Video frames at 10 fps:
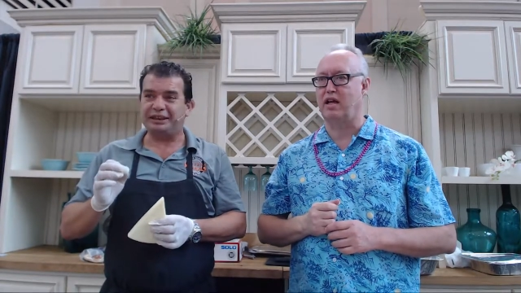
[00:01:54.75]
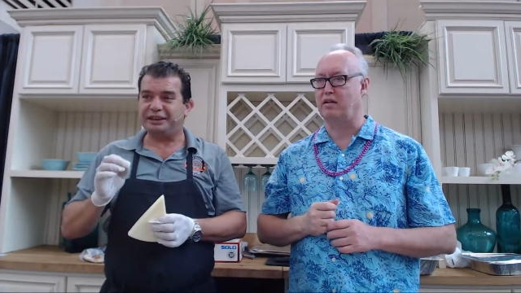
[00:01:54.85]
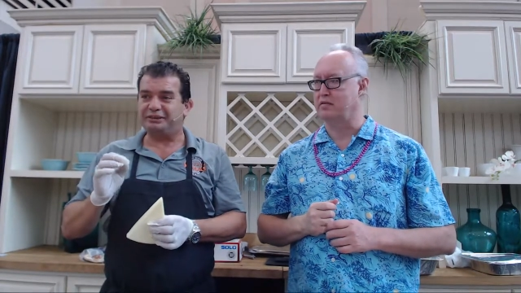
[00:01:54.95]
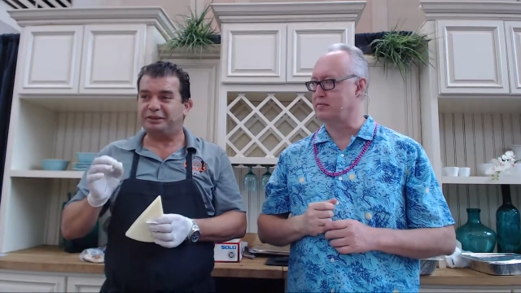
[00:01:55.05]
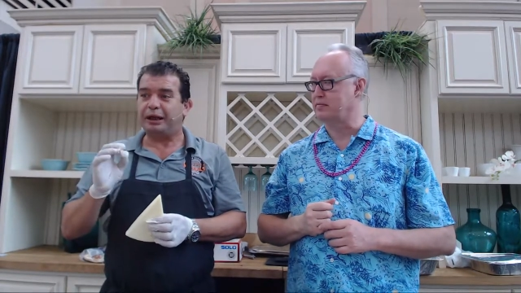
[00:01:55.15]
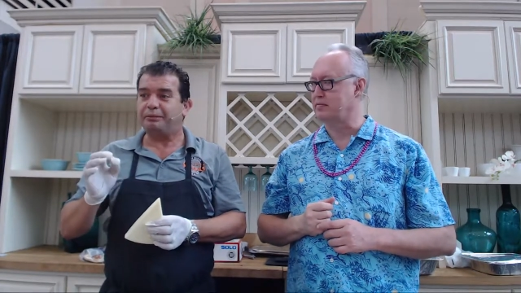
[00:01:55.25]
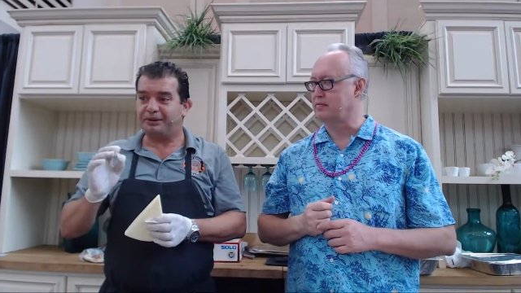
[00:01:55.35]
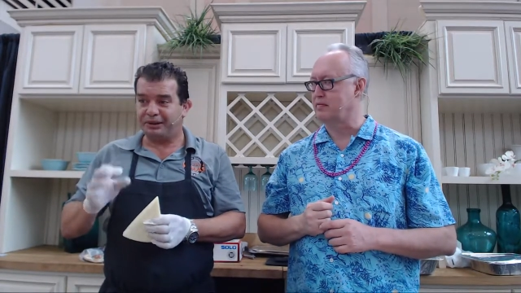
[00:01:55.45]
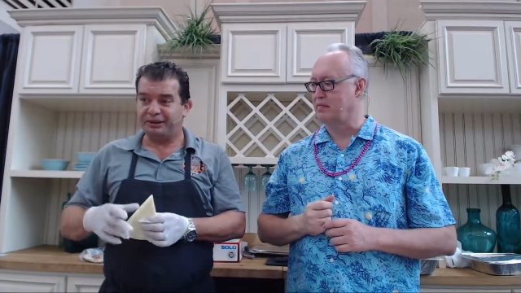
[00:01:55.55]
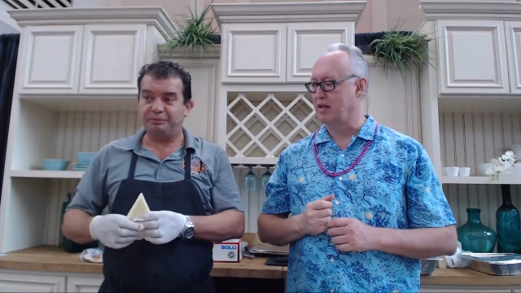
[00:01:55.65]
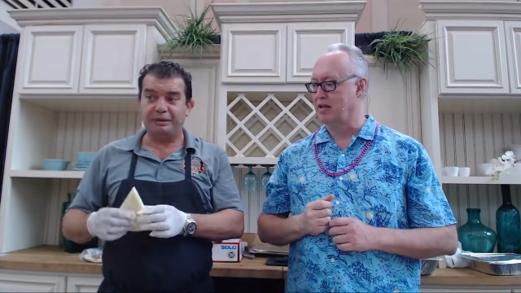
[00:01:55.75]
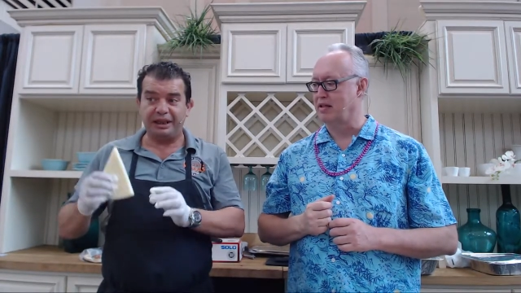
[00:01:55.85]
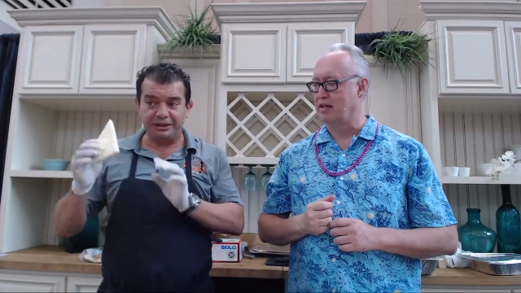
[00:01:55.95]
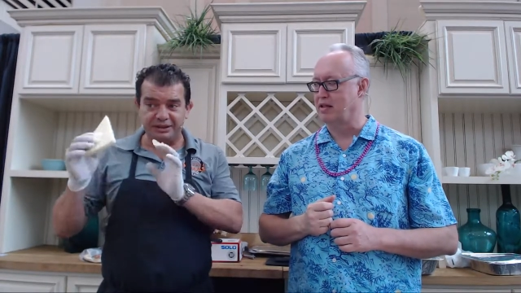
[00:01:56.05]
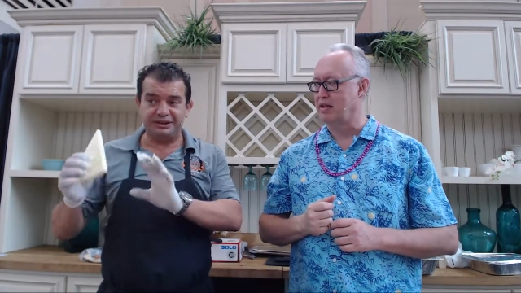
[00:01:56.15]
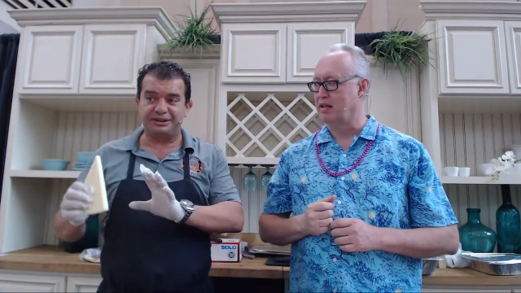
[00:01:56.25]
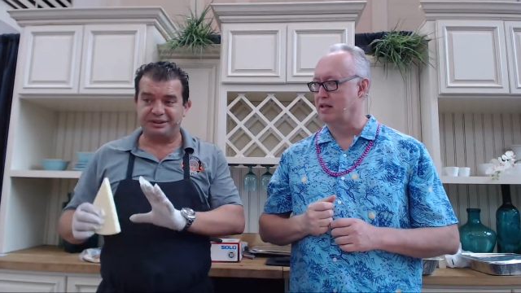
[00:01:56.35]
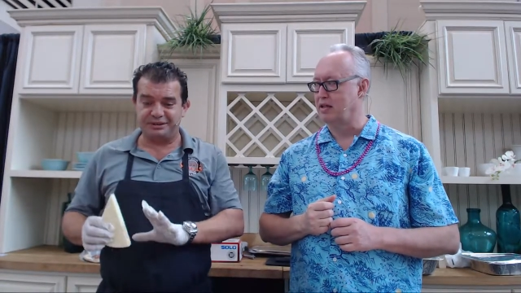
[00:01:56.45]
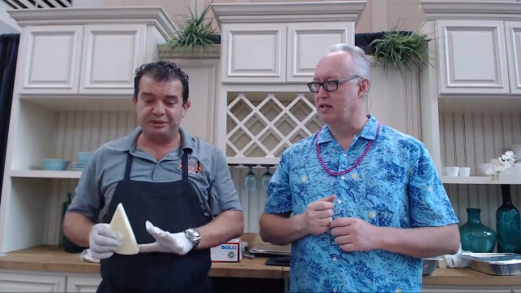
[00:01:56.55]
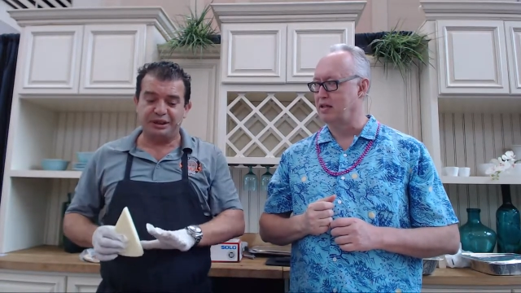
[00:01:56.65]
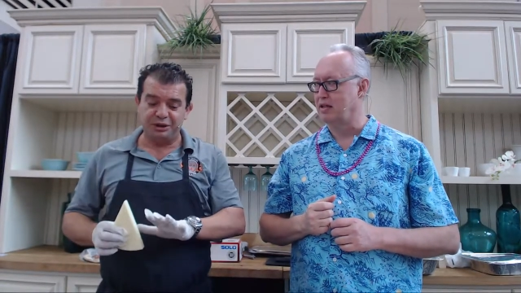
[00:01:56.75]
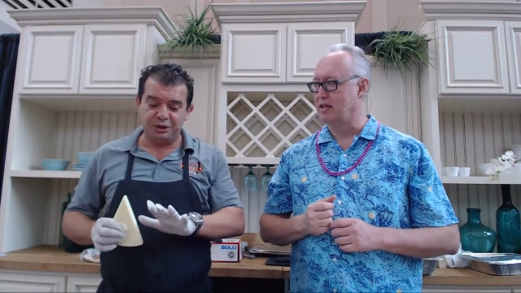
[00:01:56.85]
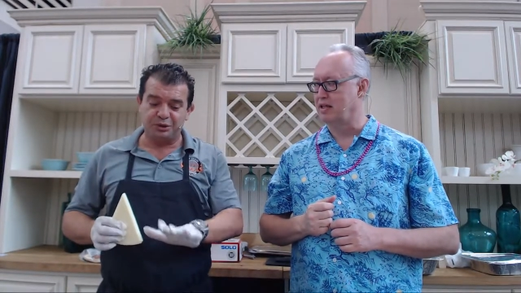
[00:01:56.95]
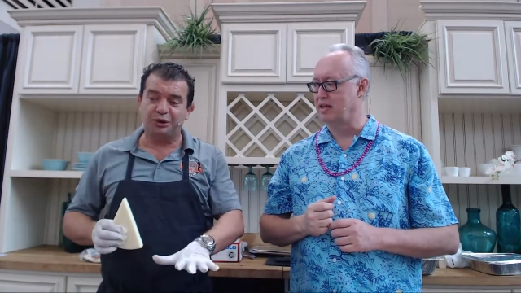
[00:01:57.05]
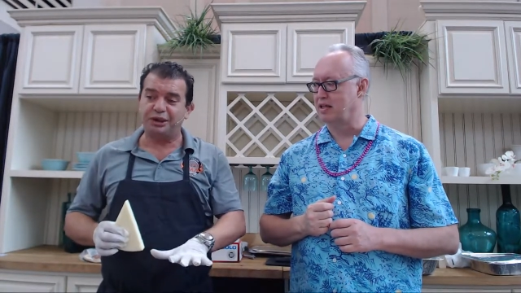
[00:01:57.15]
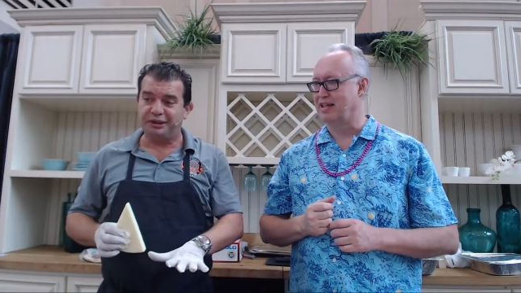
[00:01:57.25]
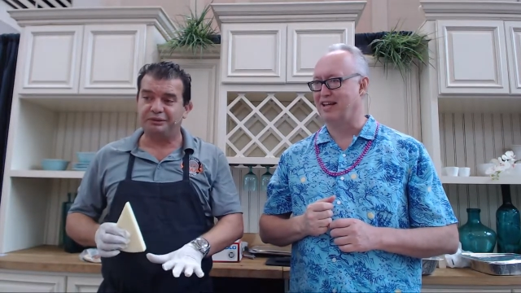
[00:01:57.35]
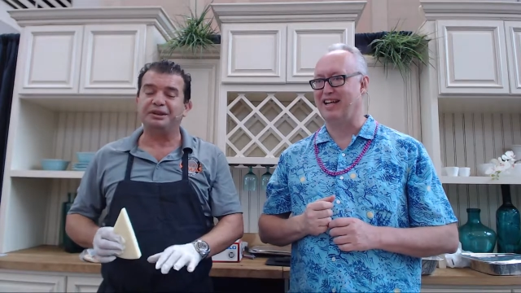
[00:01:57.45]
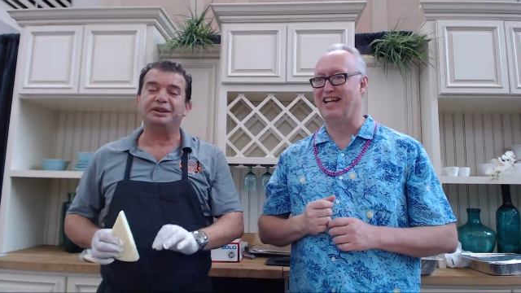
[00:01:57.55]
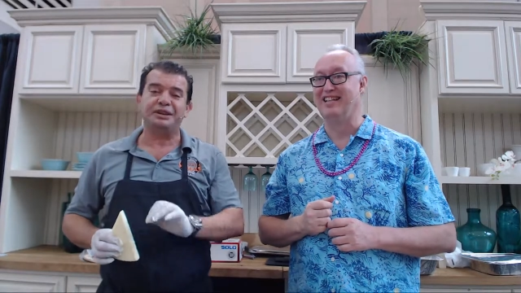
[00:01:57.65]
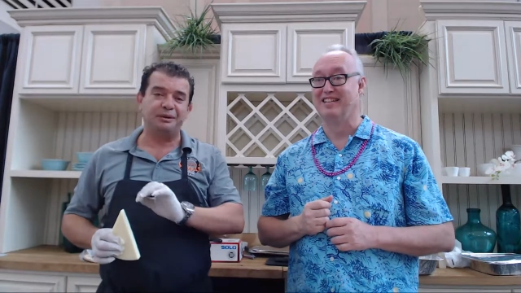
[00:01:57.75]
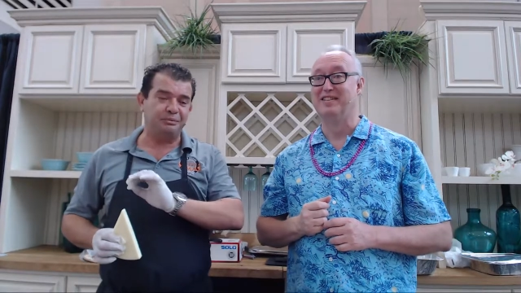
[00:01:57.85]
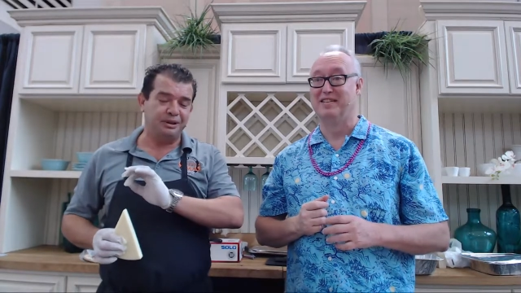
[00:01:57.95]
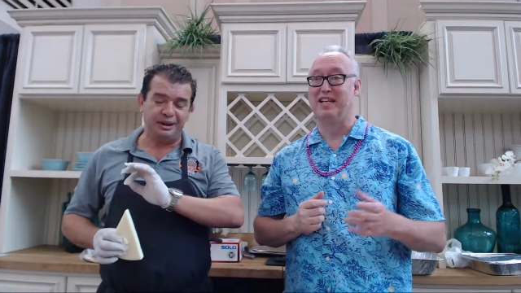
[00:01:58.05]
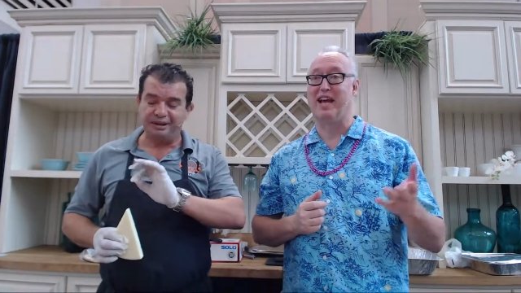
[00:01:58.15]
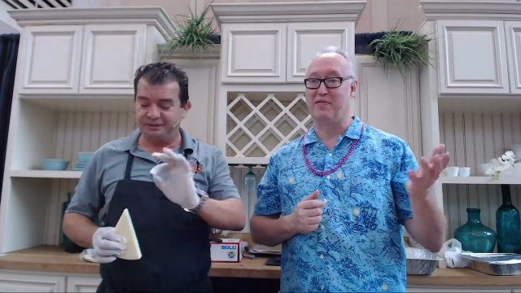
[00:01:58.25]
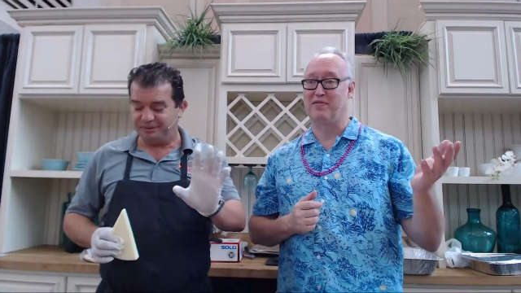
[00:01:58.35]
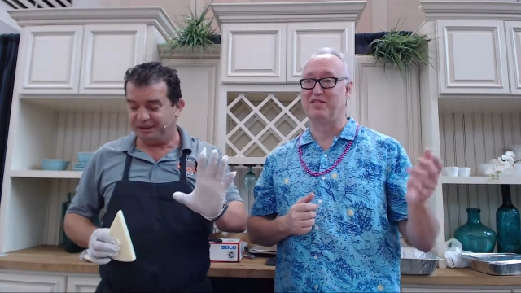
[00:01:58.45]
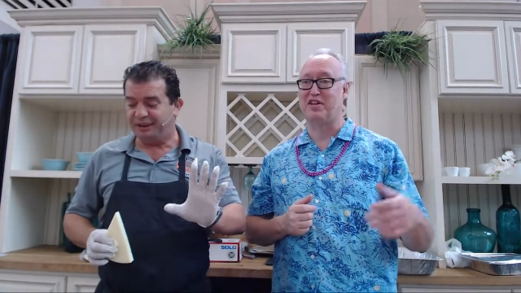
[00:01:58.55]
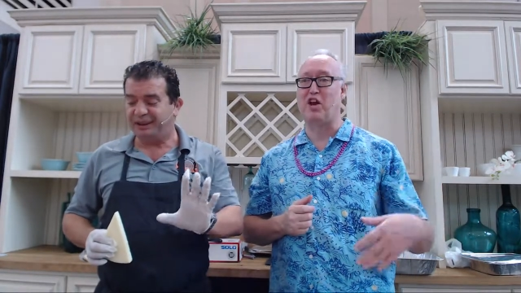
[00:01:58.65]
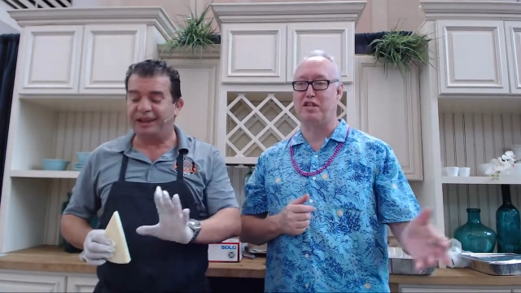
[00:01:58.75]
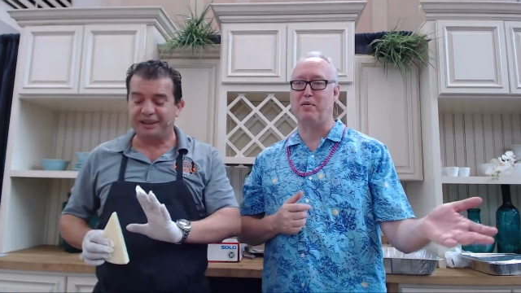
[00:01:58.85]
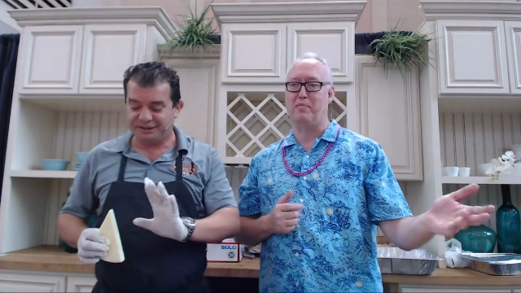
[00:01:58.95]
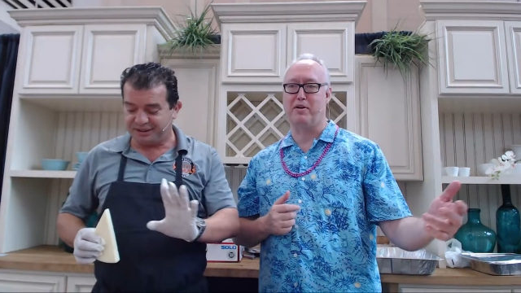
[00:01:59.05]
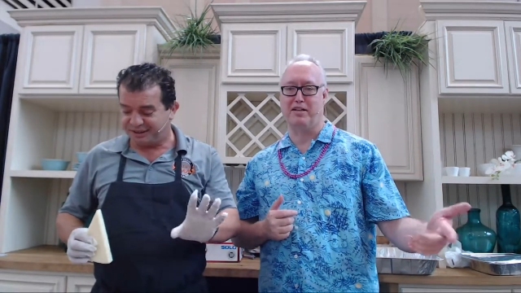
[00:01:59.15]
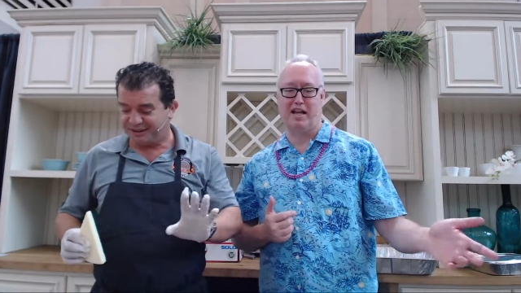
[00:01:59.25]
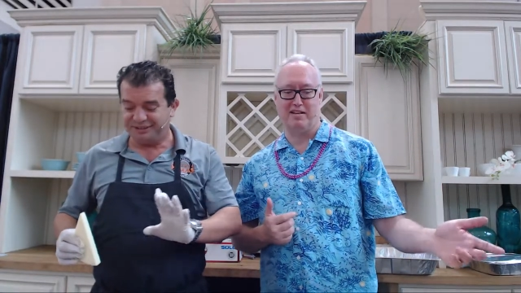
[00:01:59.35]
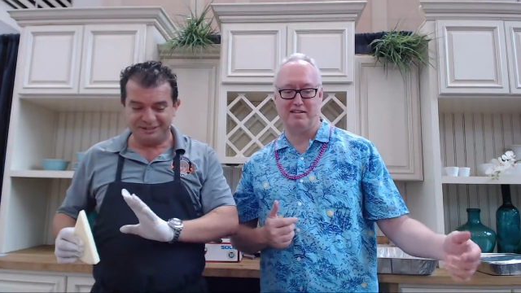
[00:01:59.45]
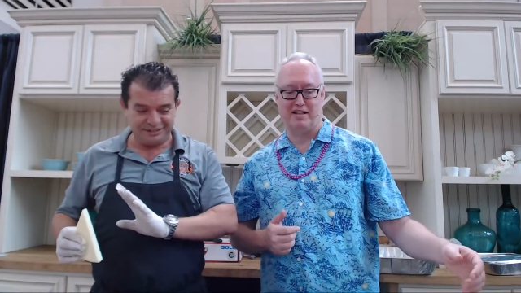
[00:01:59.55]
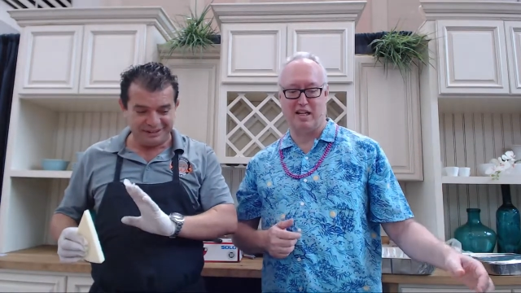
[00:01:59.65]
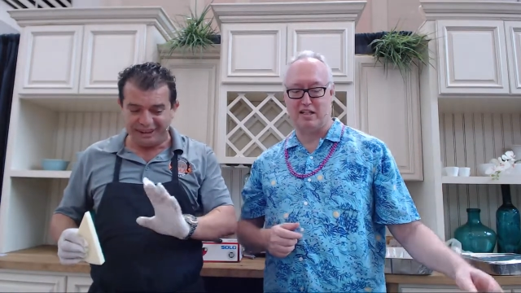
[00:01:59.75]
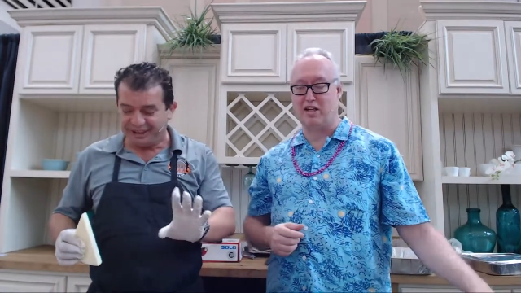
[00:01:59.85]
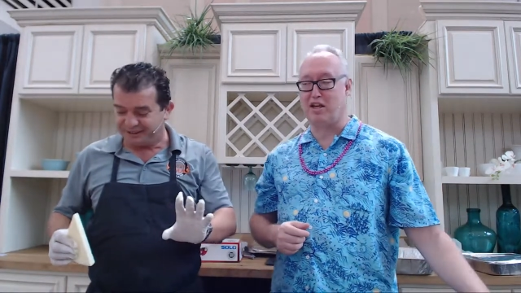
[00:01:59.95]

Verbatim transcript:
Speaker 1: rubbery. But it's when you cook it, it can be a yeah, salty rubber. Yeah, that's a good.